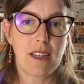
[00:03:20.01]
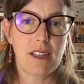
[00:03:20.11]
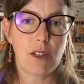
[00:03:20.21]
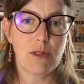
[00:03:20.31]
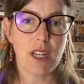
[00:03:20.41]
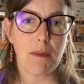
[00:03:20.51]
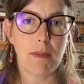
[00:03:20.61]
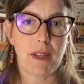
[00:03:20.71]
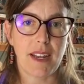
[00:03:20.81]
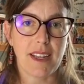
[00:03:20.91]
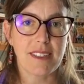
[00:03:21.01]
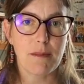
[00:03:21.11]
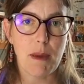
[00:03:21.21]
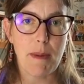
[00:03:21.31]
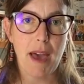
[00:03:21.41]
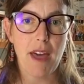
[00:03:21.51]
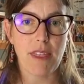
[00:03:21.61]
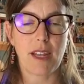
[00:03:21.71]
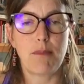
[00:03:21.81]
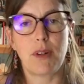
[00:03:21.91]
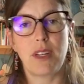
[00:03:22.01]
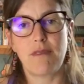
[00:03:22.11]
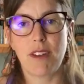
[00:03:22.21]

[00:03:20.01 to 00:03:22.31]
closed up and next to my bath, and I put